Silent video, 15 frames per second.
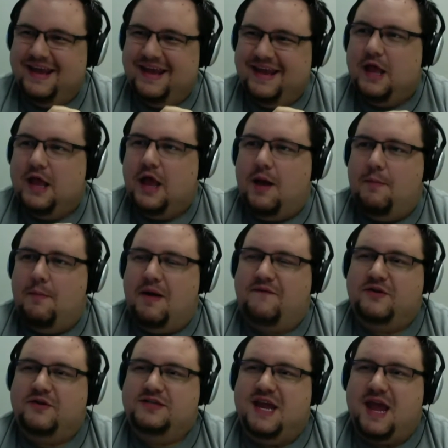My
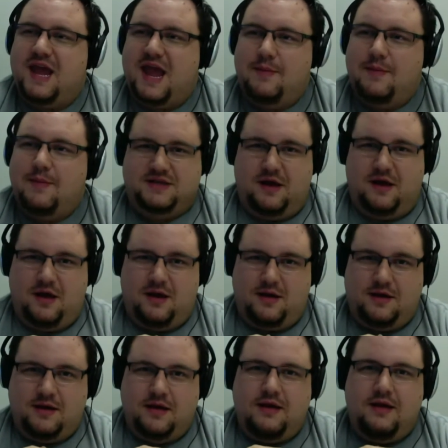first day at
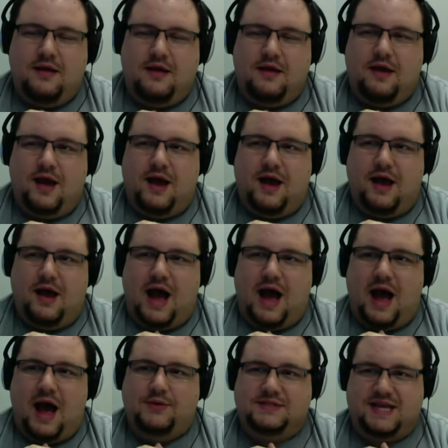Amazon, I was